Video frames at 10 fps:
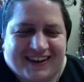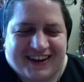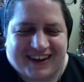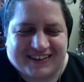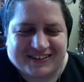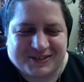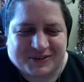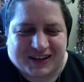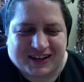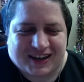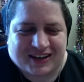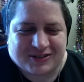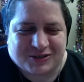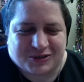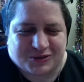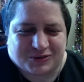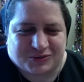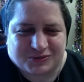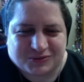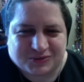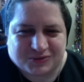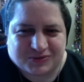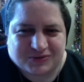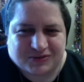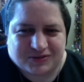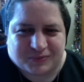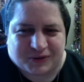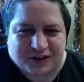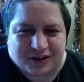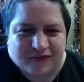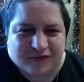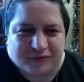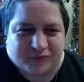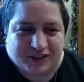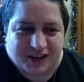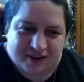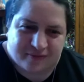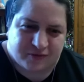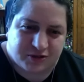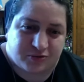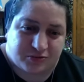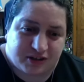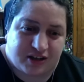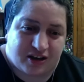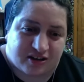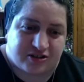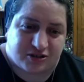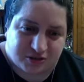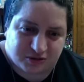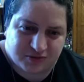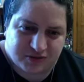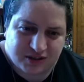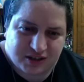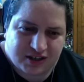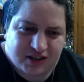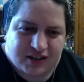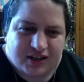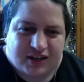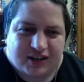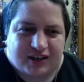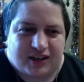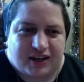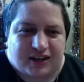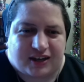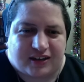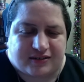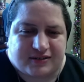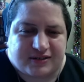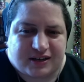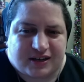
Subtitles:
And so I had to break off with him, which was really hard to do, and